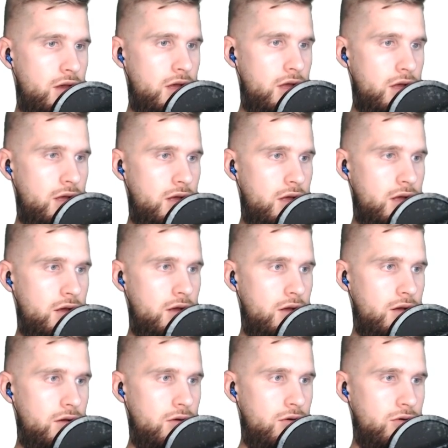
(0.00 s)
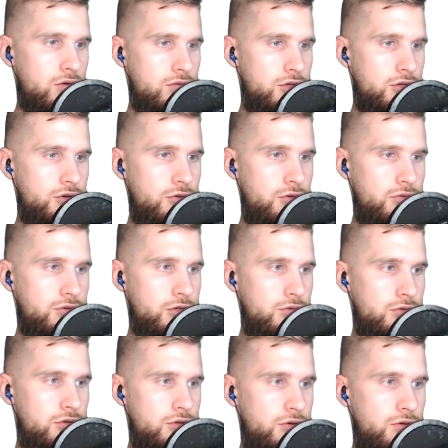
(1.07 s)
The
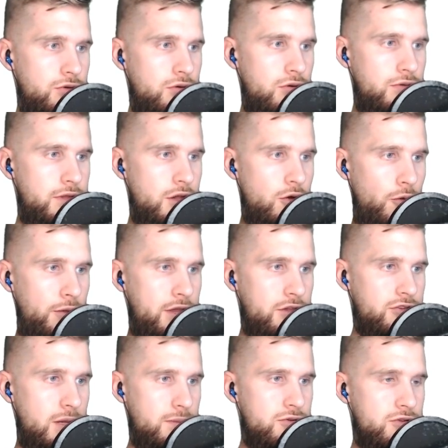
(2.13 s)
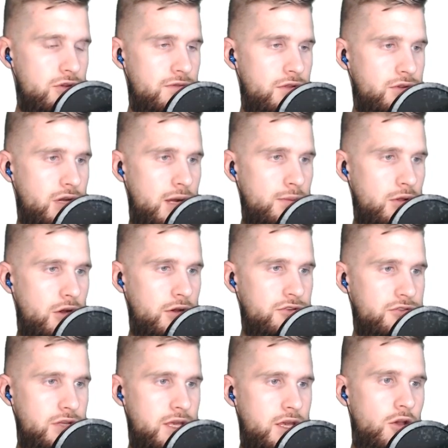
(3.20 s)
only exception of the time lock
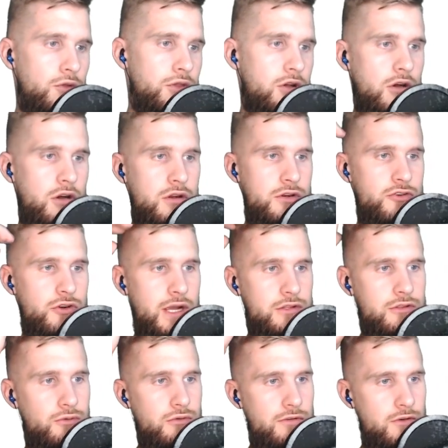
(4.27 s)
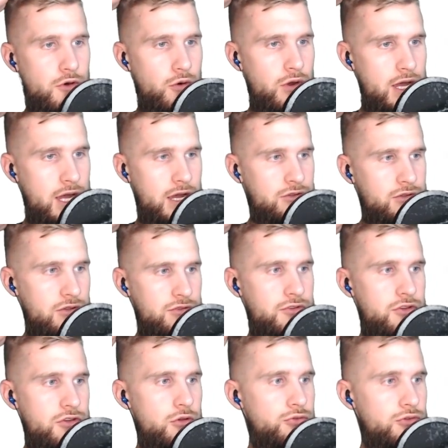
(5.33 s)
is to kill the contract to revoke access
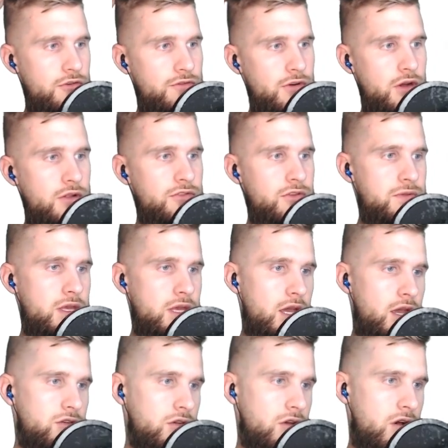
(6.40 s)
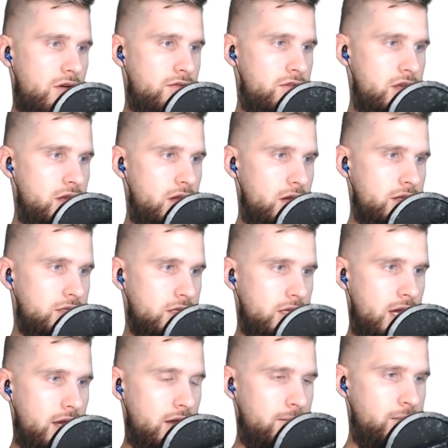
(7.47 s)
to user funds in the case of the
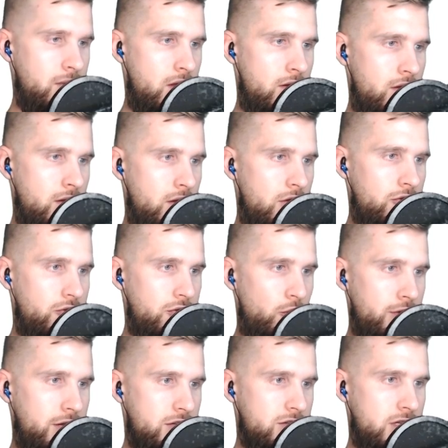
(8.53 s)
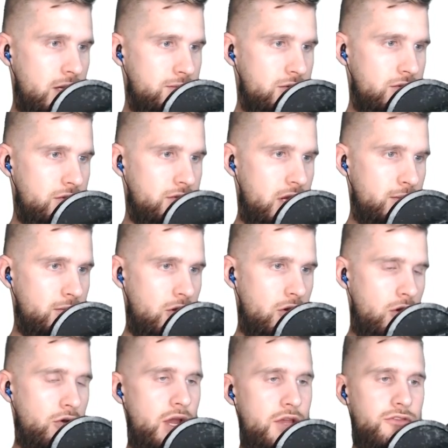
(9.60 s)
attack. So the only exception to the time
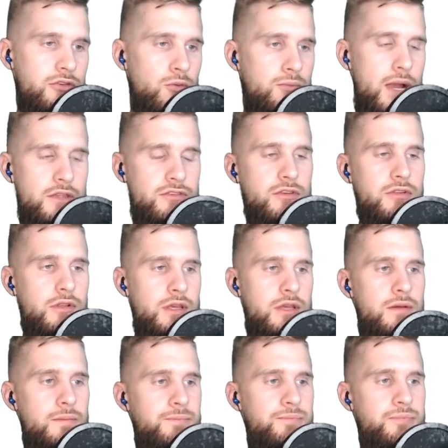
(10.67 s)
lock. Okay, so basically